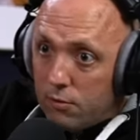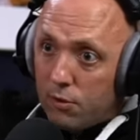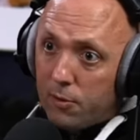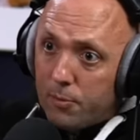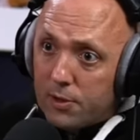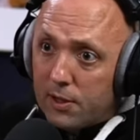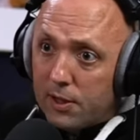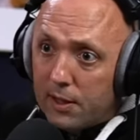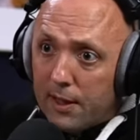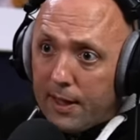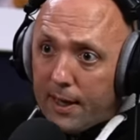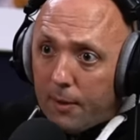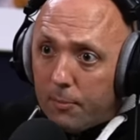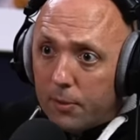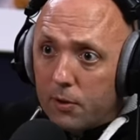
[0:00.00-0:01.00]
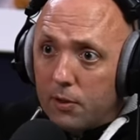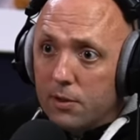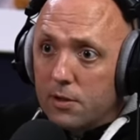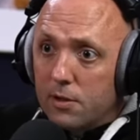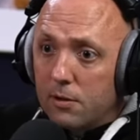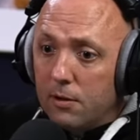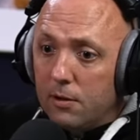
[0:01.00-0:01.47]
drops like that
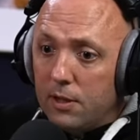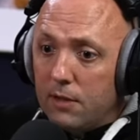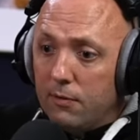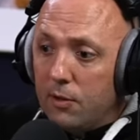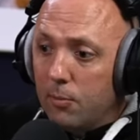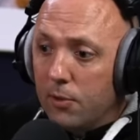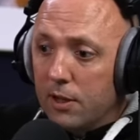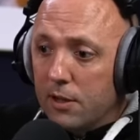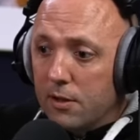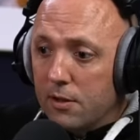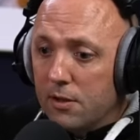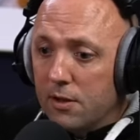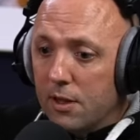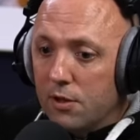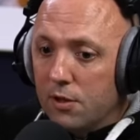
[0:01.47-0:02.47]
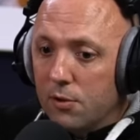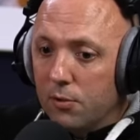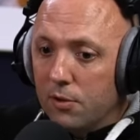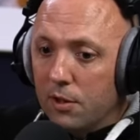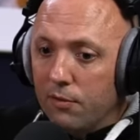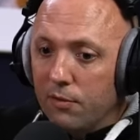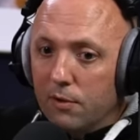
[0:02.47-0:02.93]
because the TV money is so
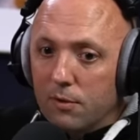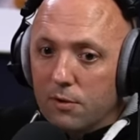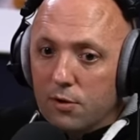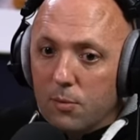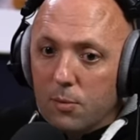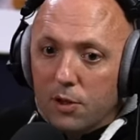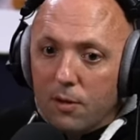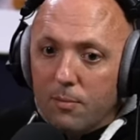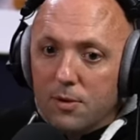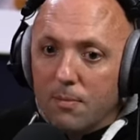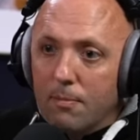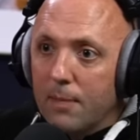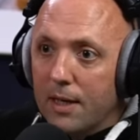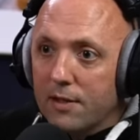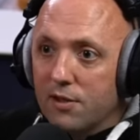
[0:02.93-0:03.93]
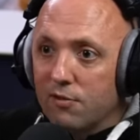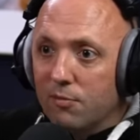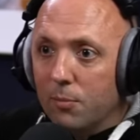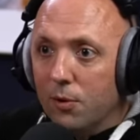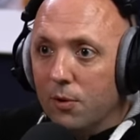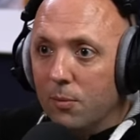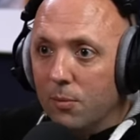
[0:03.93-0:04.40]
different. So it becomes a
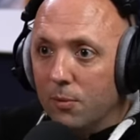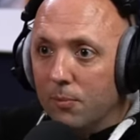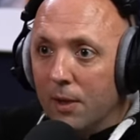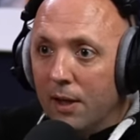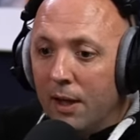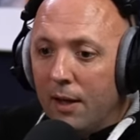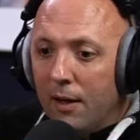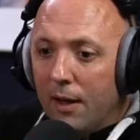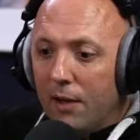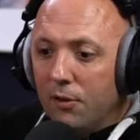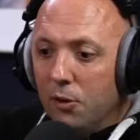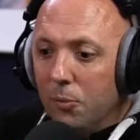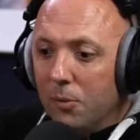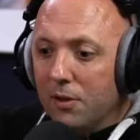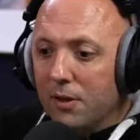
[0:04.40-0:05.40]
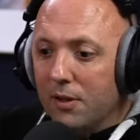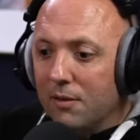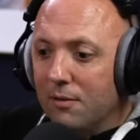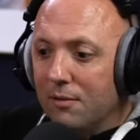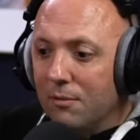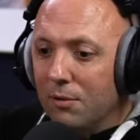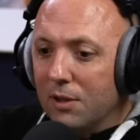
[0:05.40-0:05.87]
massive problem. And nobody
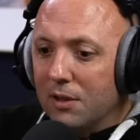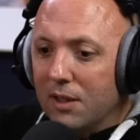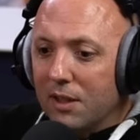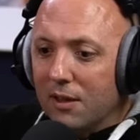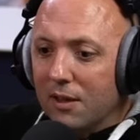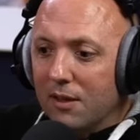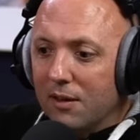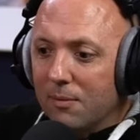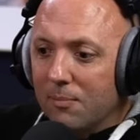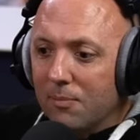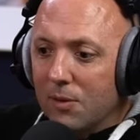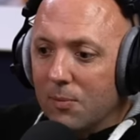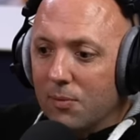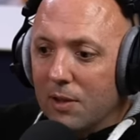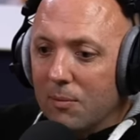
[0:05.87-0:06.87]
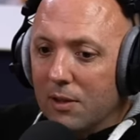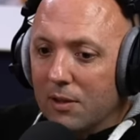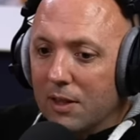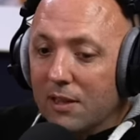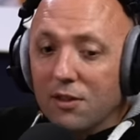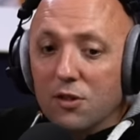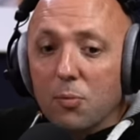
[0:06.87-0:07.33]
really in the Premier
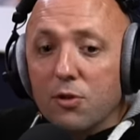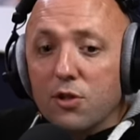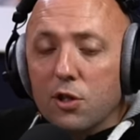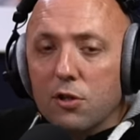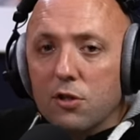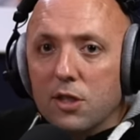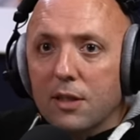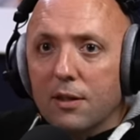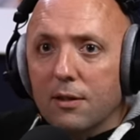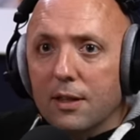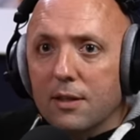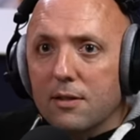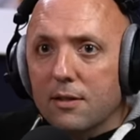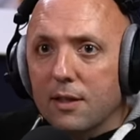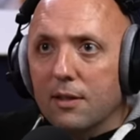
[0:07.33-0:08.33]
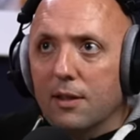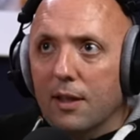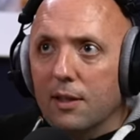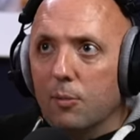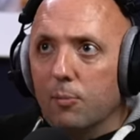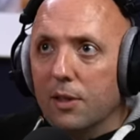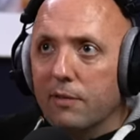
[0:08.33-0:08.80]
League, and I suppose you could say that Leeds did
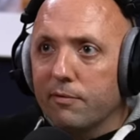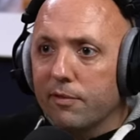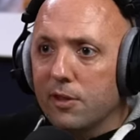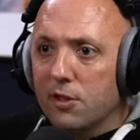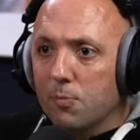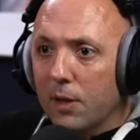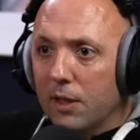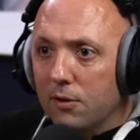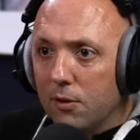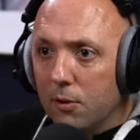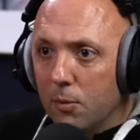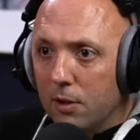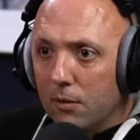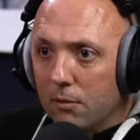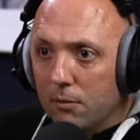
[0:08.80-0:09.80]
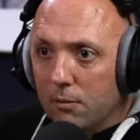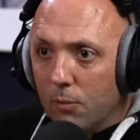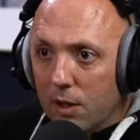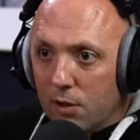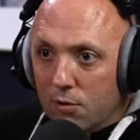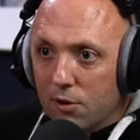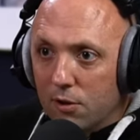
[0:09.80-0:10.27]
kind of plan for this by doing
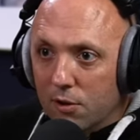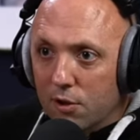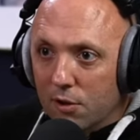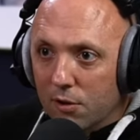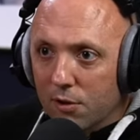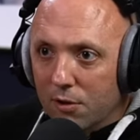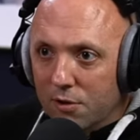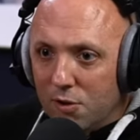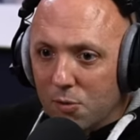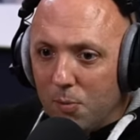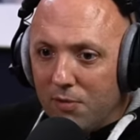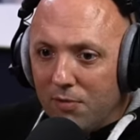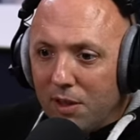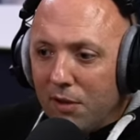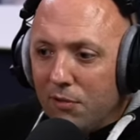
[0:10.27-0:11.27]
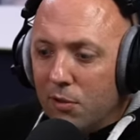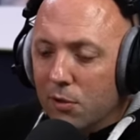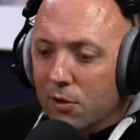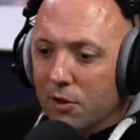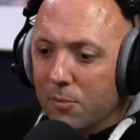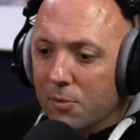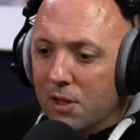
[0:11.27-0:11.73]
wage reduction clauses, but very few
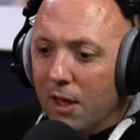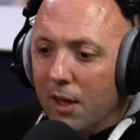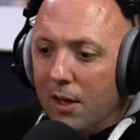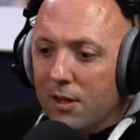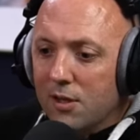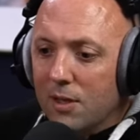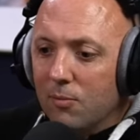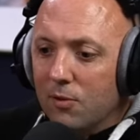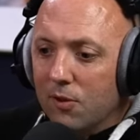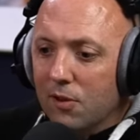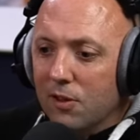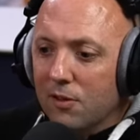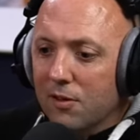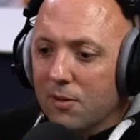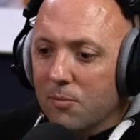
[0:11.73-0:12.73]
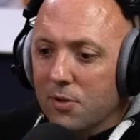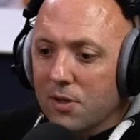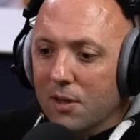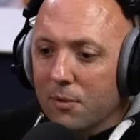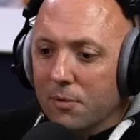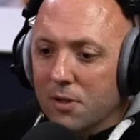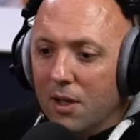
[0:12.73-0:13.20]
clubs seem to think to
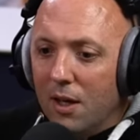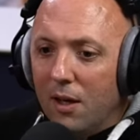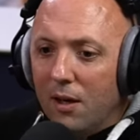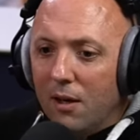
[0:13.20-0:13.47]
themselves,